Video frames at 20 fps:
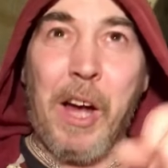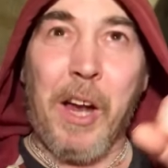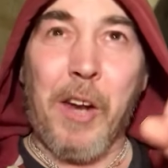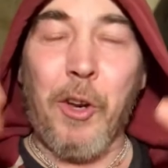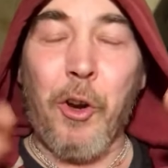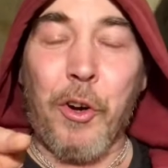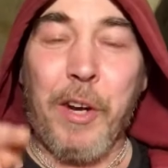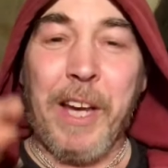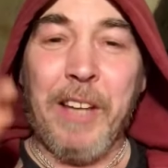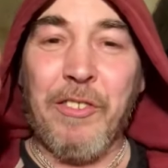
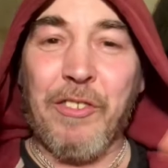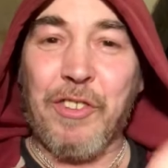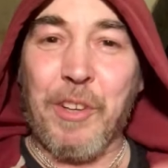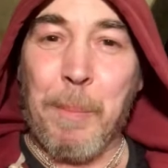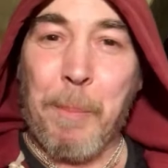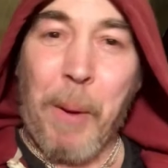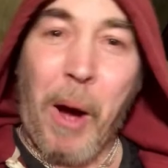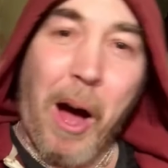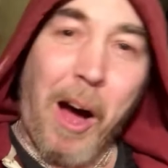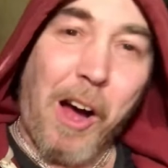look into
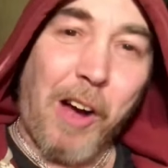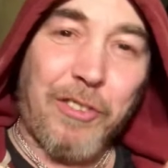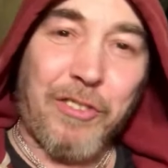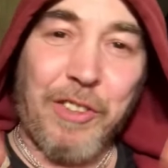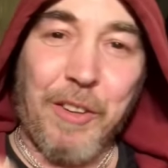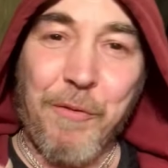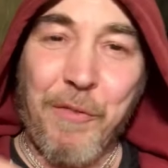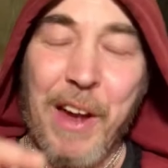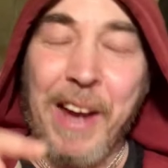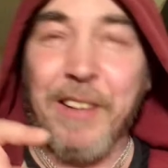
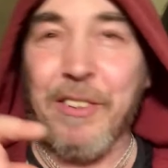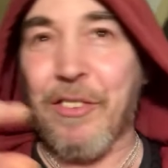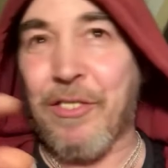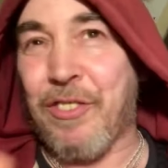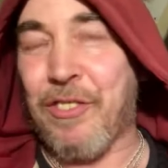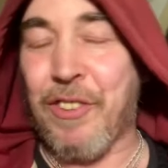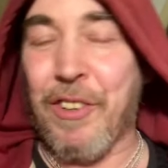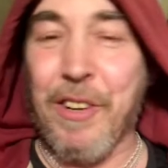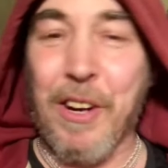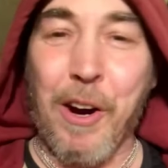past
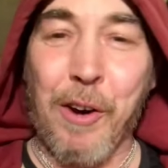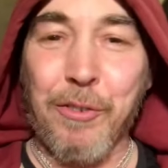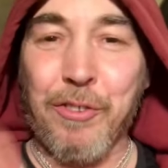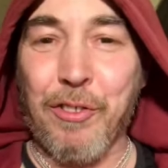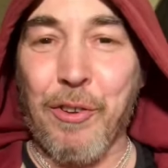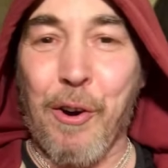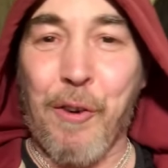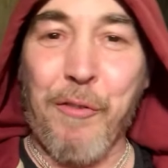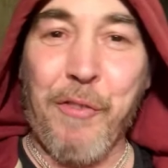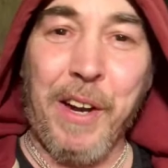events, you know,
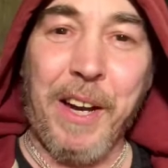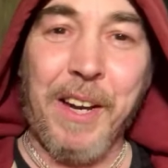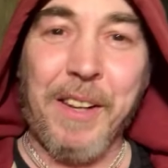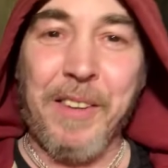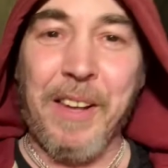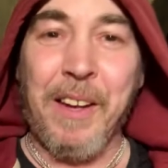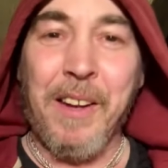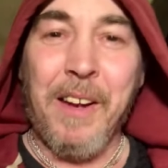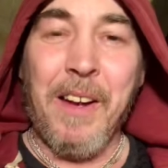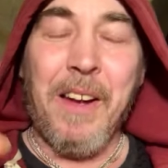sort of
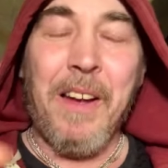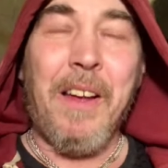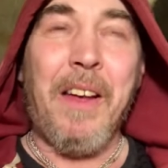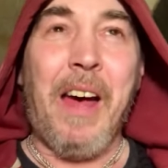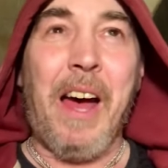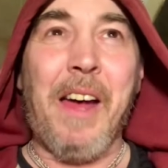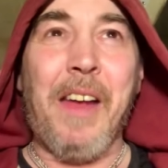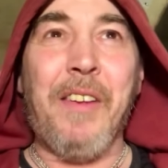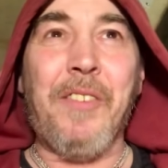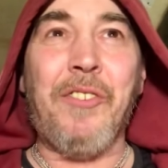thing.
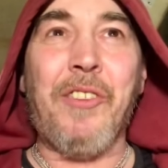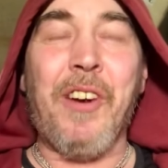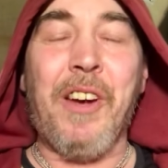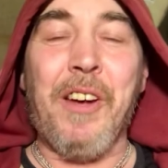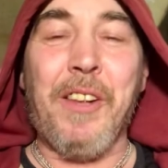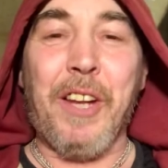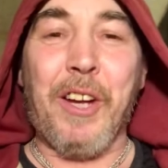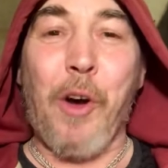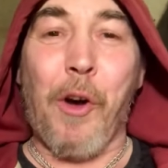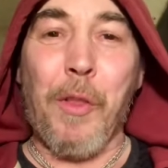And
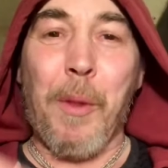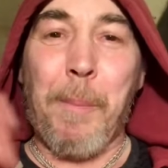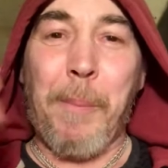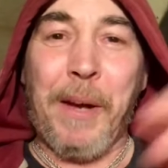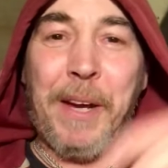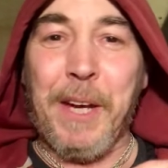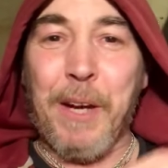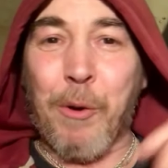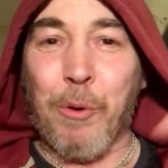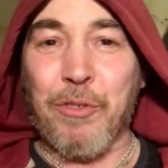they got the
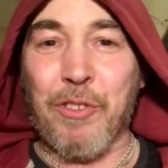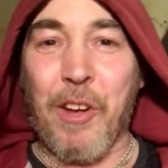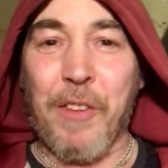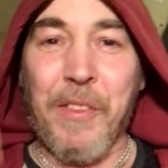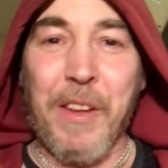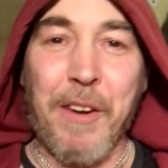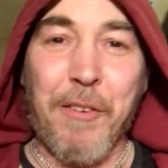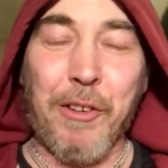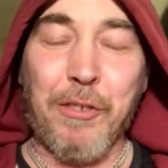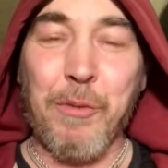Beatles on
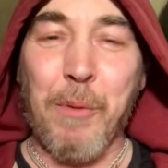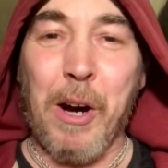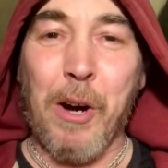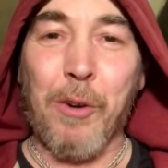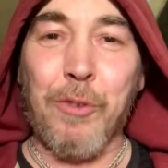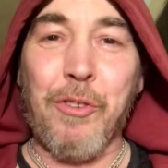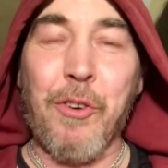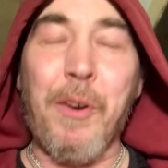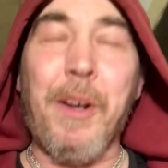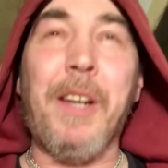there as
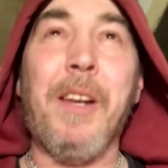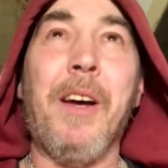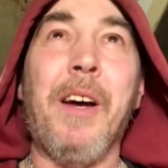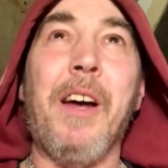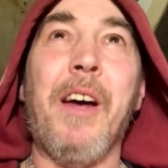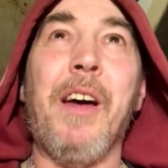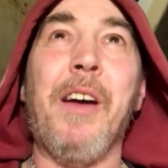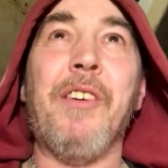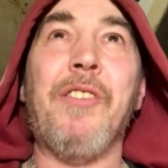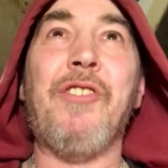well, doing
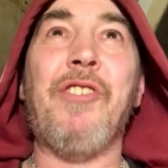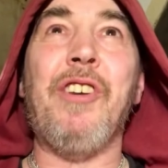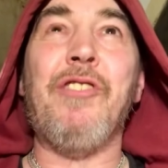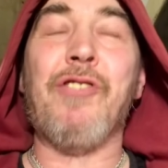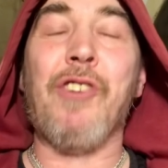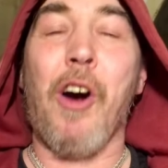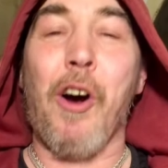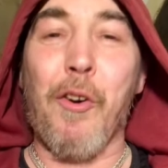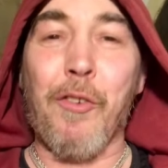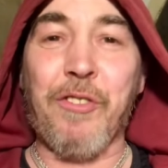She's
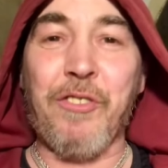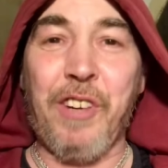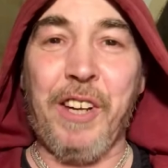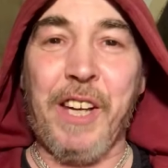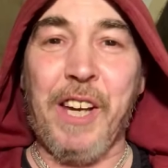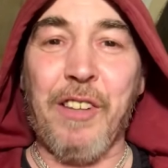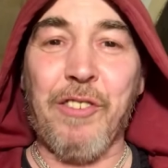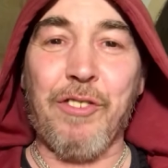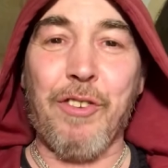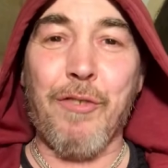Got a
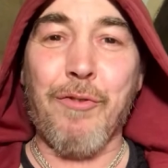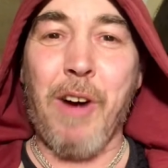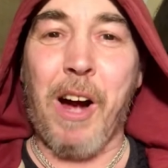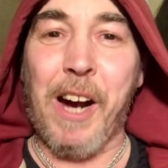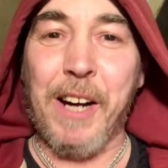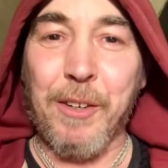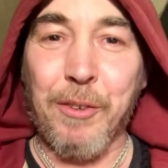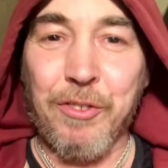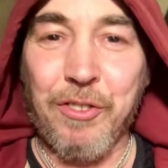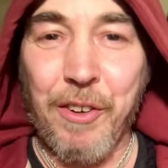Ticket to
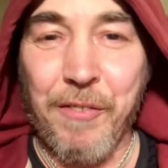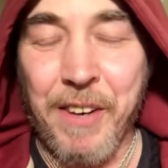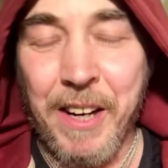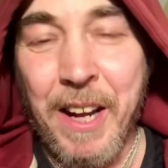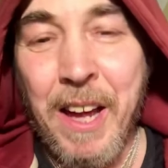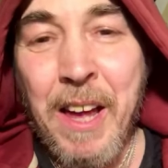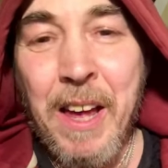Ride or something.